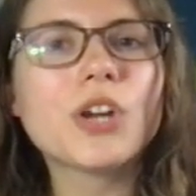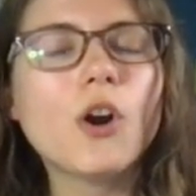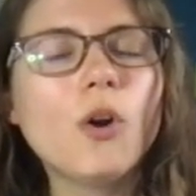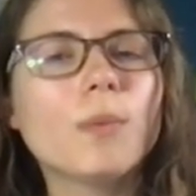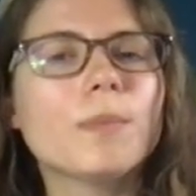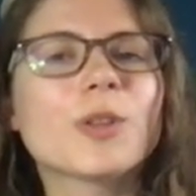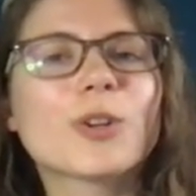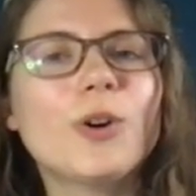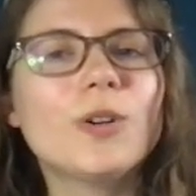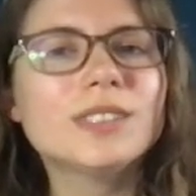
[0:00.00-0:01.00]
tome the
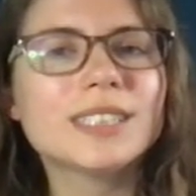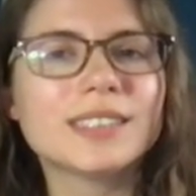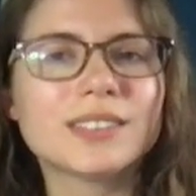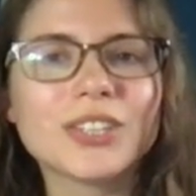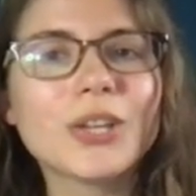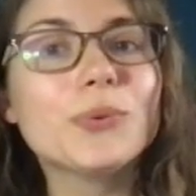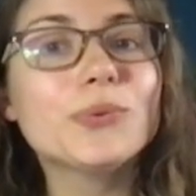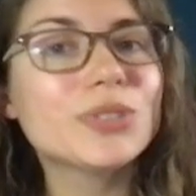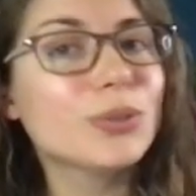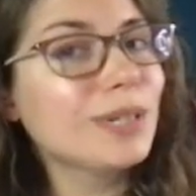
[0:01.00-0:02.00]
cultists
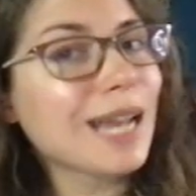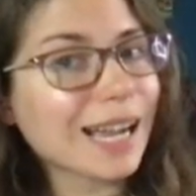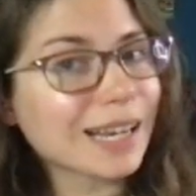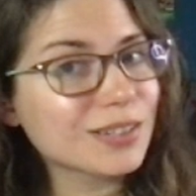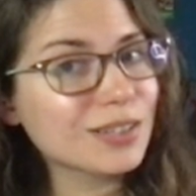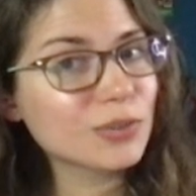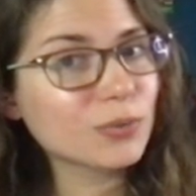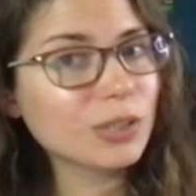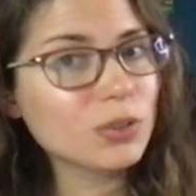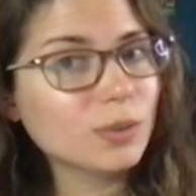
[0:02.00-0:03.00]
used to enact this
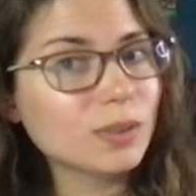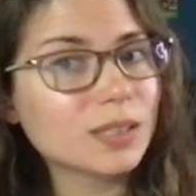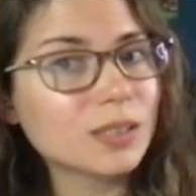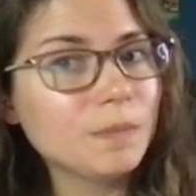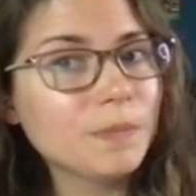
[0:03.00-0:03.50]
ritual.